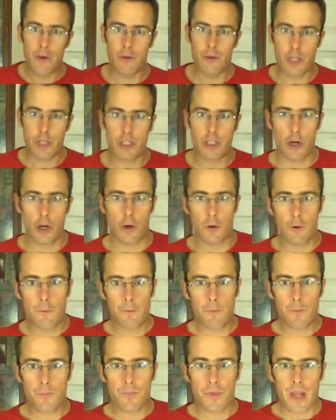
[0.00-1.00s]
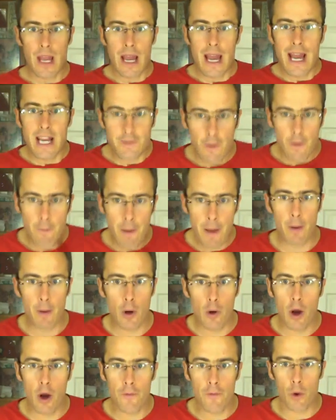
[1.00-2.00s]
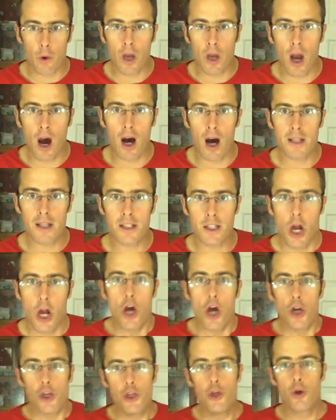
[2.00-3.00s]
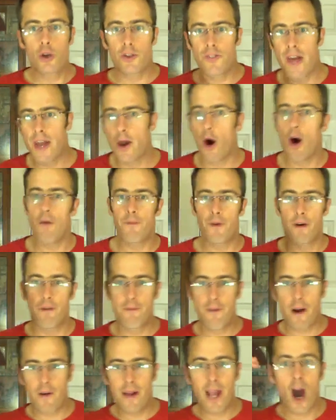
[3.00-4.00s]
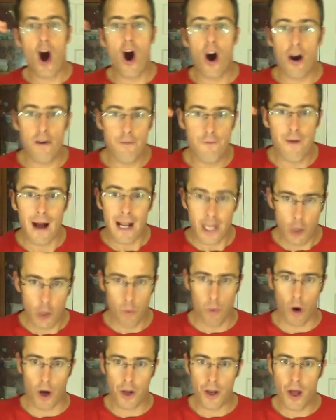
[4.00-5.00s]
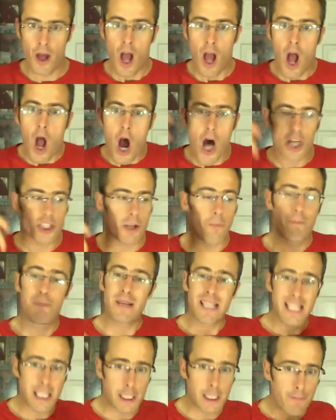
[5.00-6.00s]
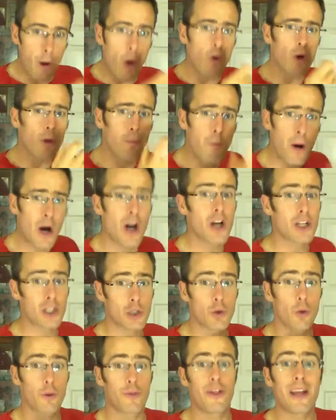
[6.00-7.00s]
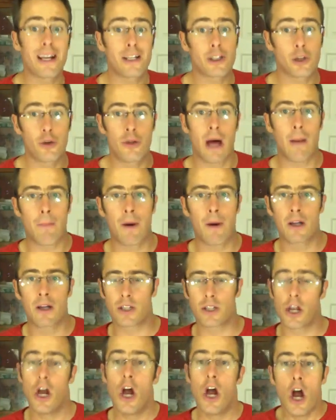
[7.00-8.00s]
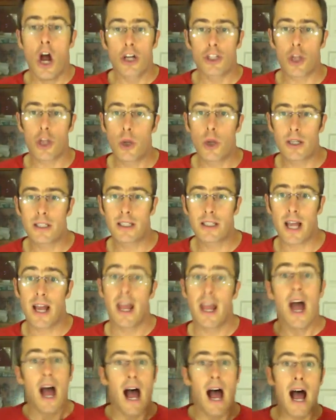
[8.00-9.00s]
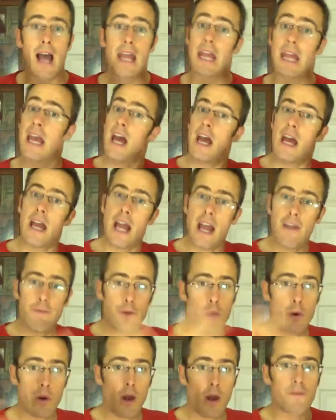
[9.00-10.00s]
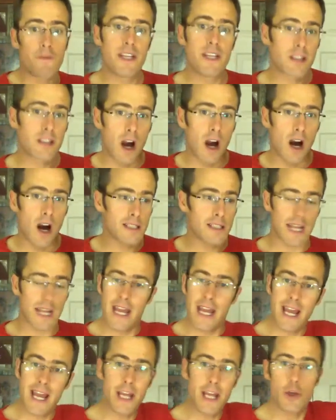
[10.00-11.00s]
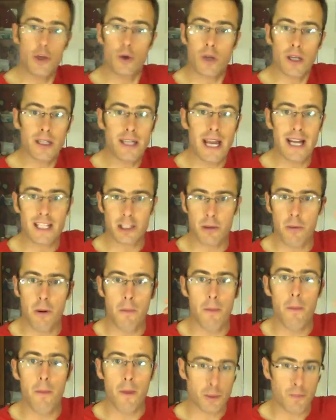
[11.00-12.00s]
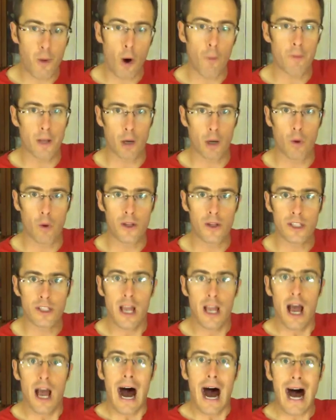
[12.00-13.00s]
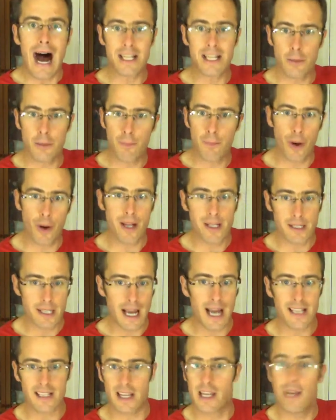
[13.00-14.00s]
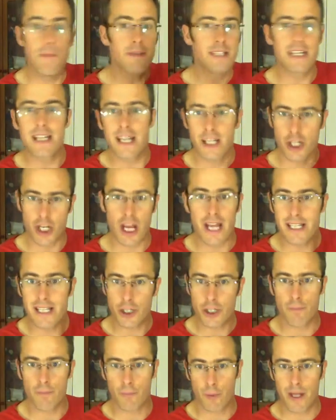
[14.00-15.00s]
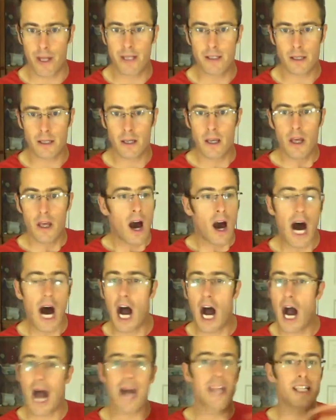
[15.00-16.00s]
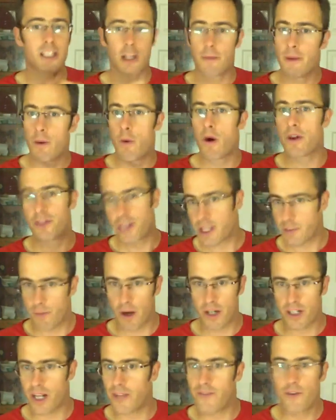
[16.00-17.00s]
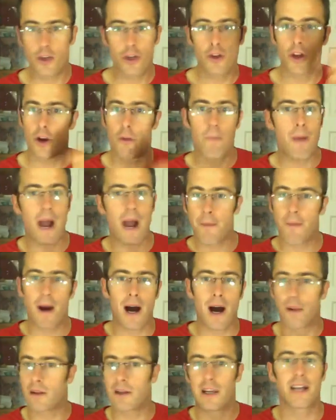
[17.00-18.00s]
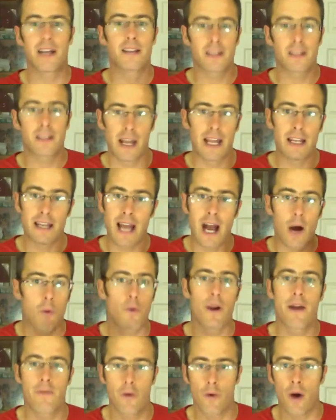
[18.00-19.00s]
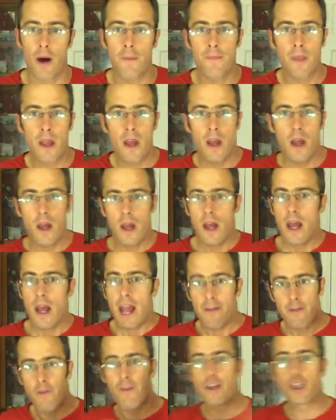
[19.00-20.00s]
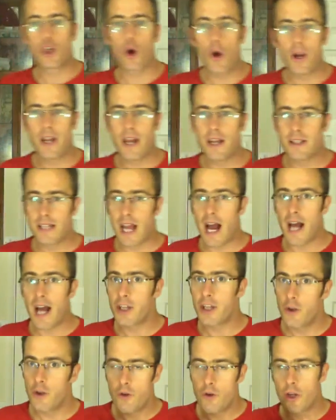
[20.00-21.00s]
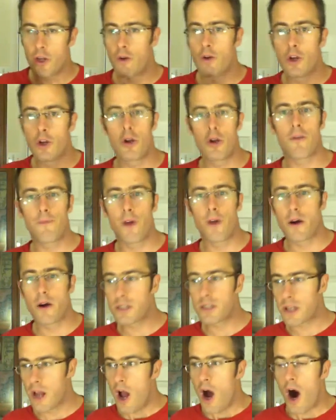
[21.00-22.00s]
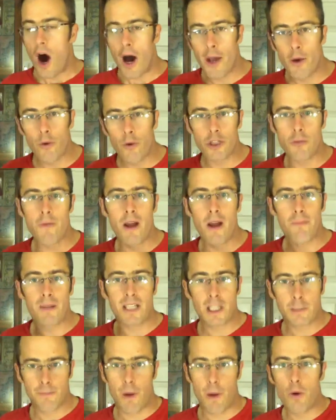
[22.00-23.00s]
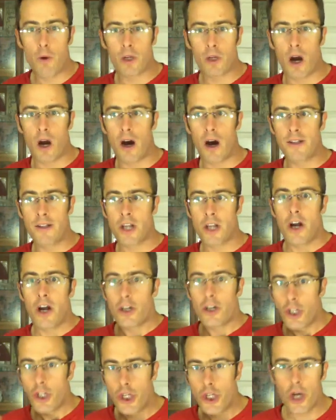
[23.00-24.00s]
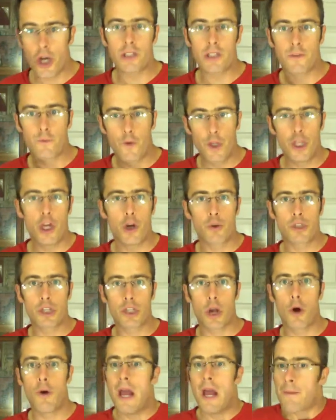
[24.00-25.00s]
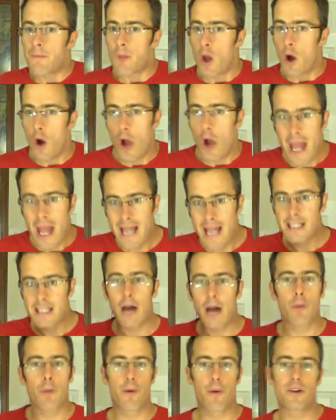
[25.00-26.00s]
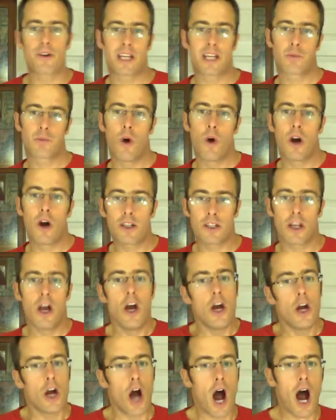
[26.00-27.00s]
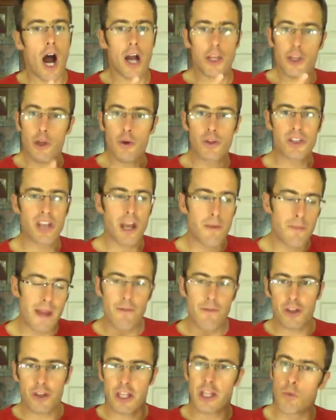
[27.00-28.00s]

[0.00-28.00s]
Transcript: to do is, for people who love your cards, you could then offer a very high value one as a bespoke personal thing to that person. So you can say, hey, if you love these cards, here you can get some of my most popular ones as a print, as a limited edition print, and it's going to be worth this much. And PayPal, click the link now, whatever, right? If you've enjoyed it and you love those, I also make bespoke cards just for you. So here's how the process works. You send me everything you